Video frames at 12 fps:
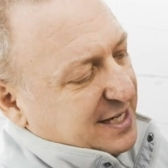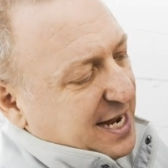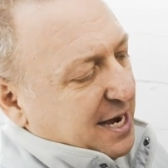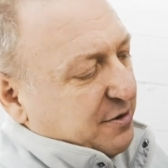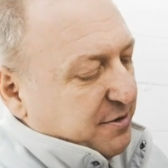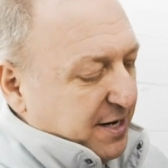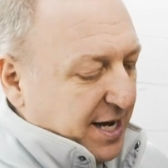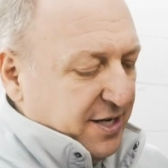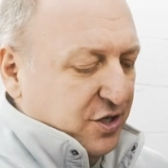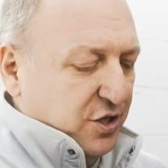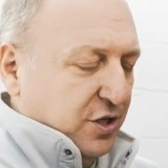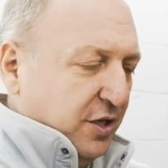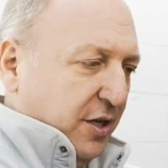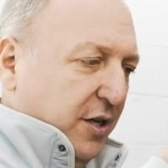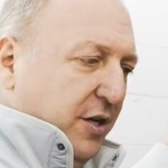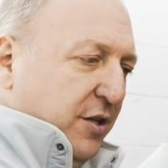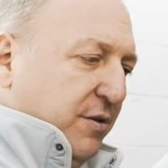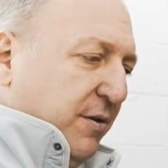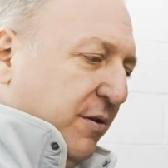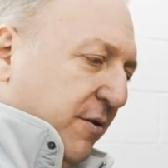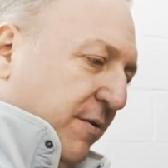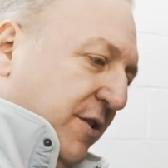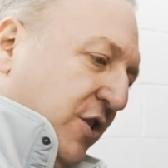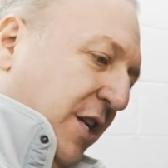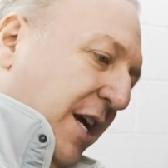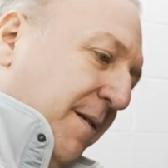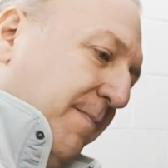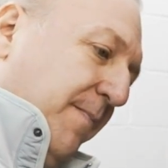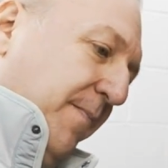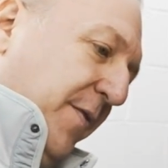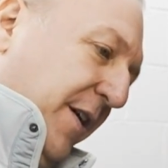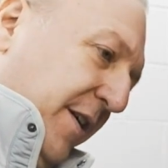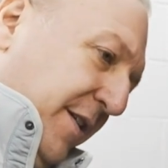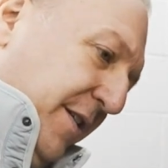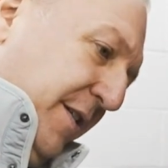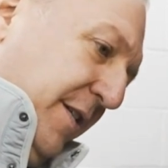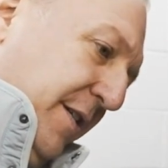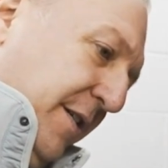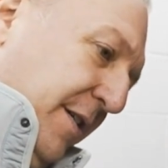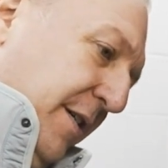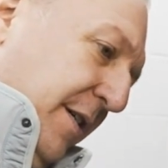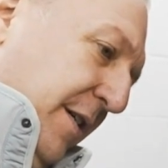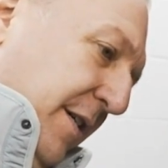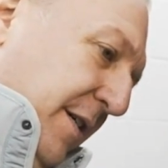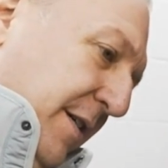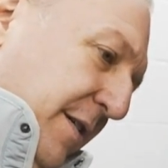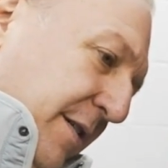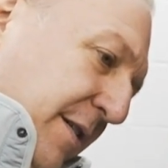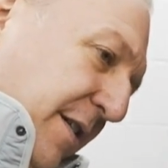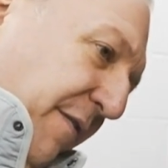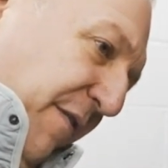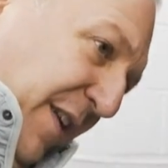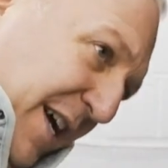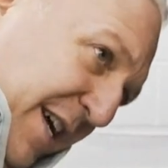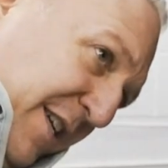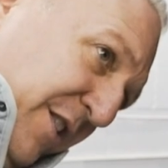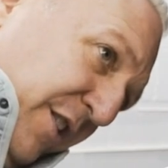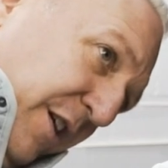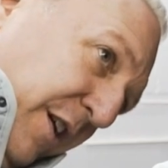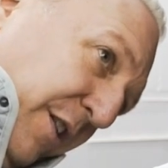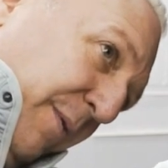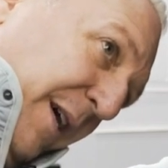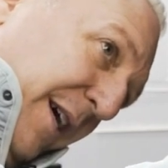the outer edge, 3/4 inch tape on the flange all the way